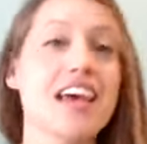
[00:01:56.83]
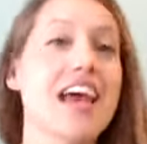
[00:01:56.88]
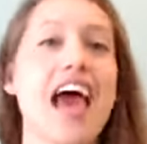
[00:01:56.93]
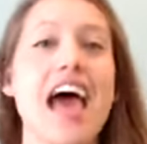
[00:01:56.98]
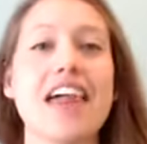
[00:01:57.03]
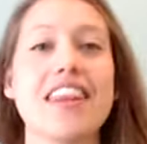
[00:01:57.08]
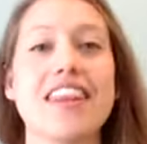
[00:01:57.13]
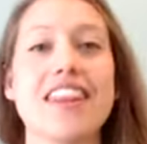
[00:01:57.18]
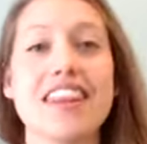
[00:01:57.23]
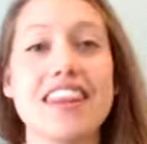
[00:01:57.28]

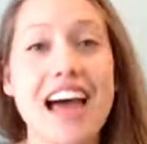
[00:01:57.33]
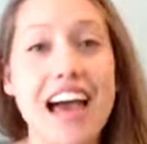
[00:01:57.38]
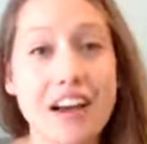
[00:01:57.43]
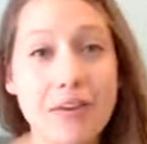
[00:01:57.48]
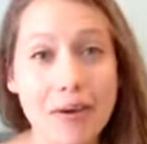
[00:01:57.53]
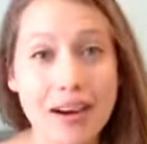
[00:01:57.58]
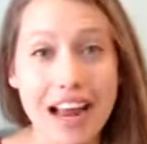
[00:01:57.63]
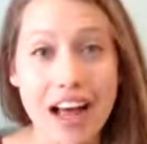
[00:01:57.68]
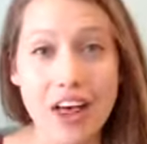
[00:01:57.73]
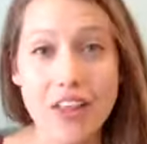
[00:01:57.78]
And
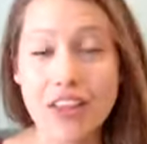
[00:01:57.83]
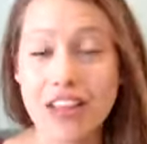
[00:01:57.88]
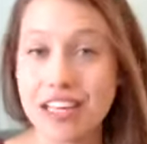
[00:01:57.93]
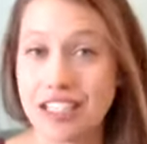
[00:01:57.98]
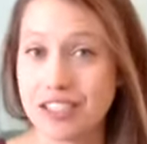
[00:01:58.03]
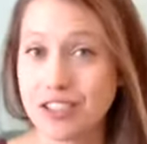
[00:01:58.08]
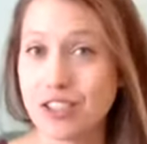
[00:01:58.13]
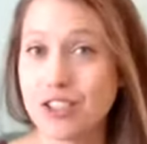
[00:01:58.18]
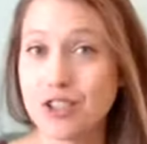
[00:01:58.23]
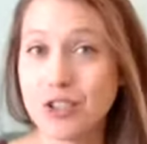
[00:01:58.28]
thyroid health
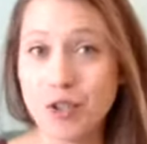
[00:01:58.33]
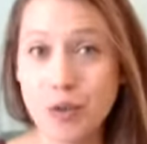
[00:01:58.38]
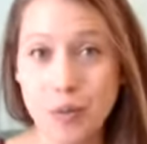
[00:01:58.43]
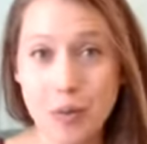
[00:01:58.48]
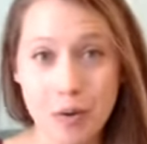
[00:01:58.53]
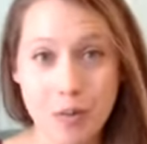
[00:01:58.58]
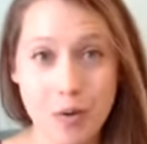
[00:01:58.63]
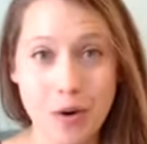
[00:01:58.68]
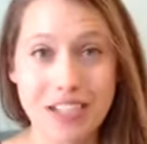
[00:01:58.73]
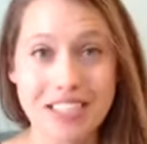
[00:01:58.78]
is super
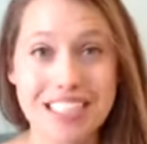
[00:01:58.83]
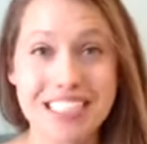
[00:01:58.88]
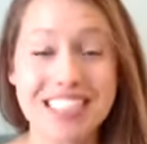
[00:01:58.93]
important.